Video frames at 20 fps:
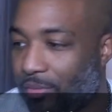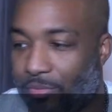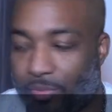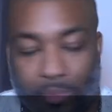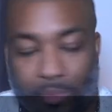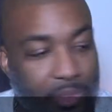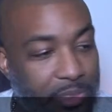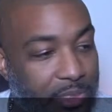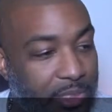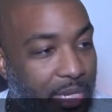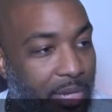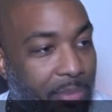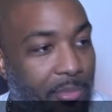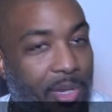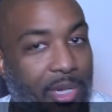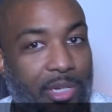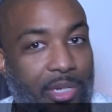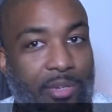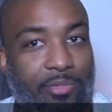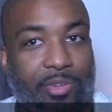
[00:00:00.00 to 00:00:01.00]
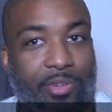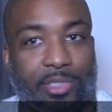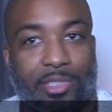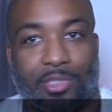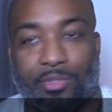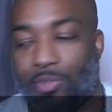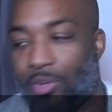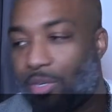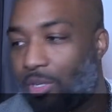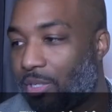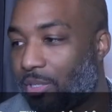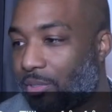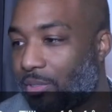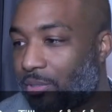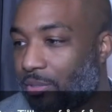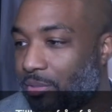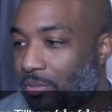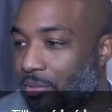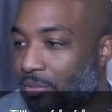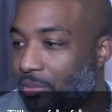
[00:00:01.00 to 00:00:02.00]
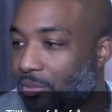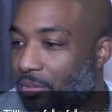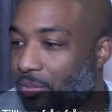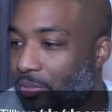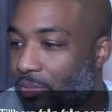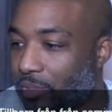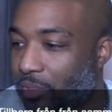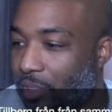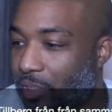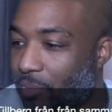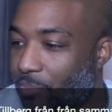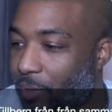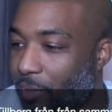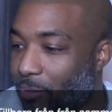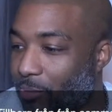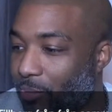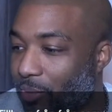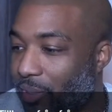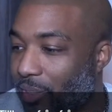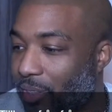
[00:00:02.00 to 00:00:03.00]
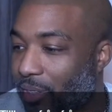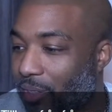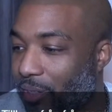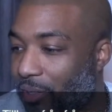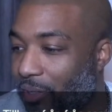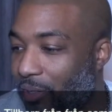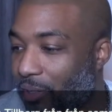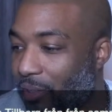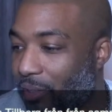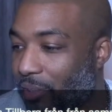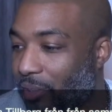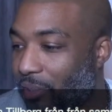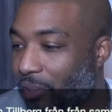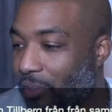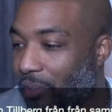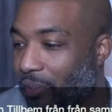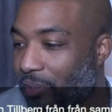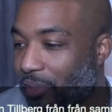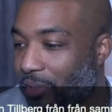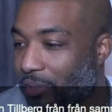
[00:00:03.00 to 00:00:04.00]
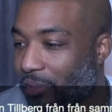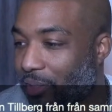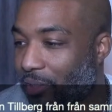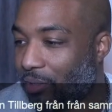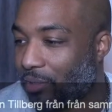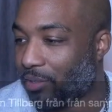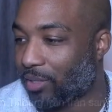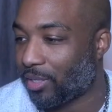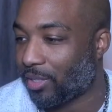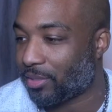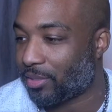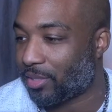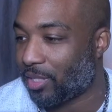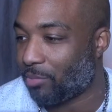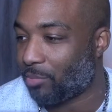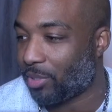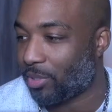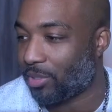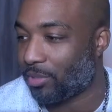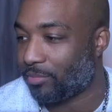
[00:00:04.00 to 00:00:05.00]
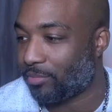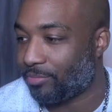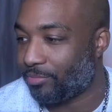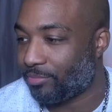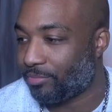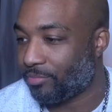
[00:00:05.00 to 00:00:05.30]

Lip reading: from the same Melody Festival, and good memory there, because that's a long ass time ago.